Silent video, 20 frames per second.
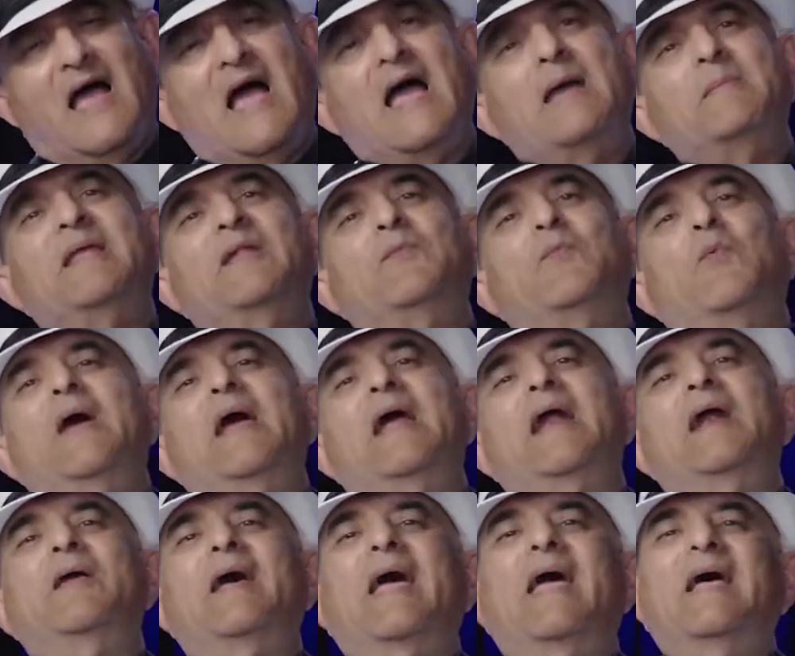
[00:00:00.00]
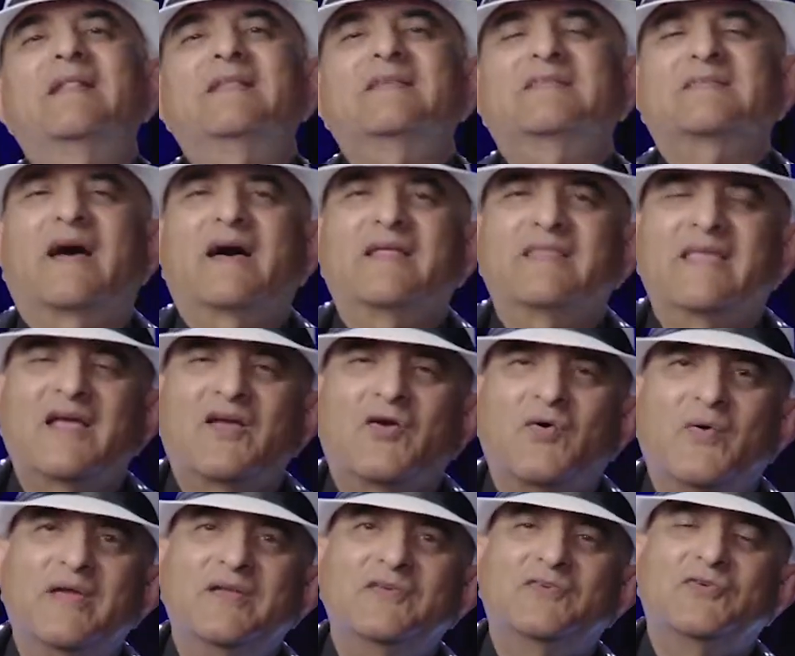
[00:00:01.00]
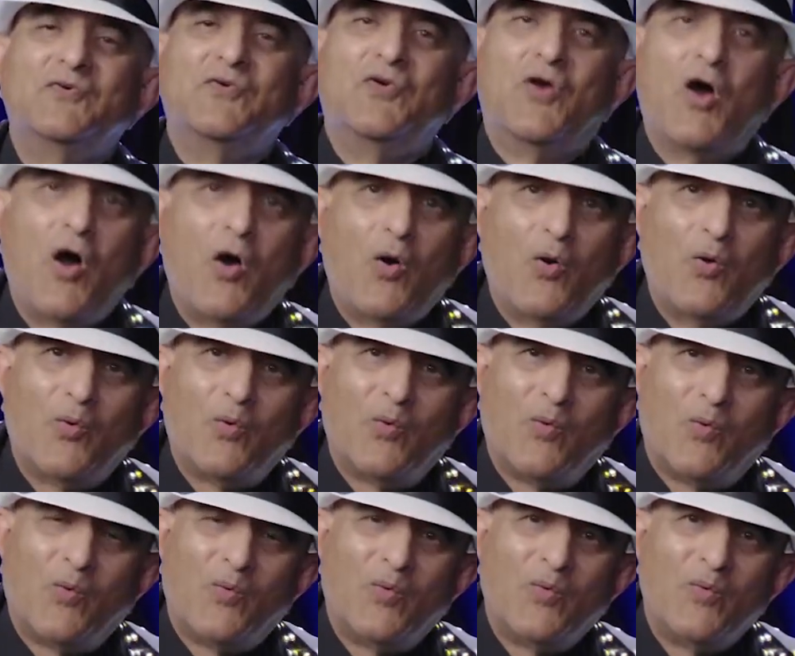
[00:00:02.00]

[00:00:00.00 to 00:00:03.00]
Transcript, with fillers: I mean, where else are they going to go?